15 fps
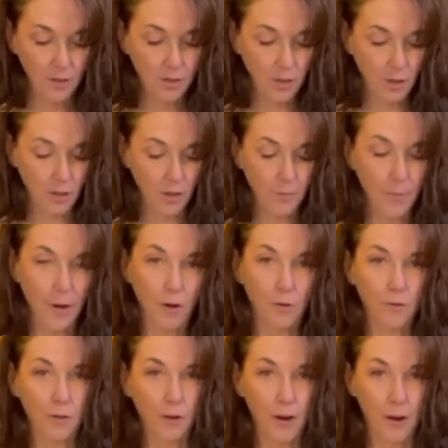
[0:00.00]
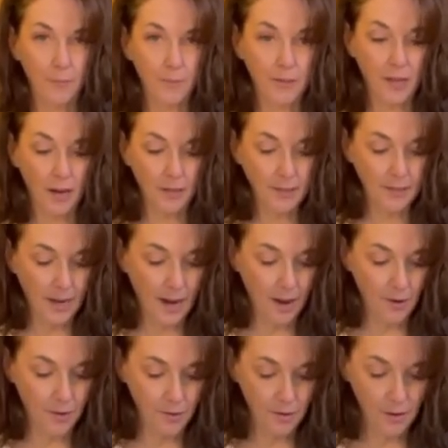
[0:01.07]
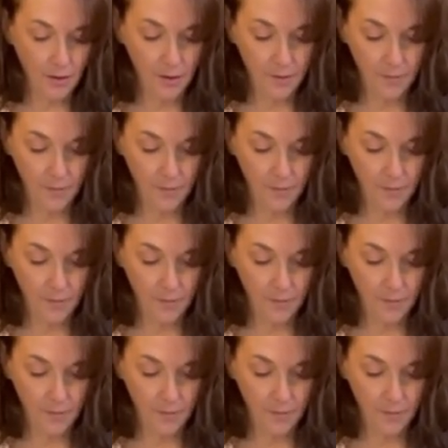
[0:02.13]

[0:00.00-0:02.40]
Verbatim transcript: turn them over upside down.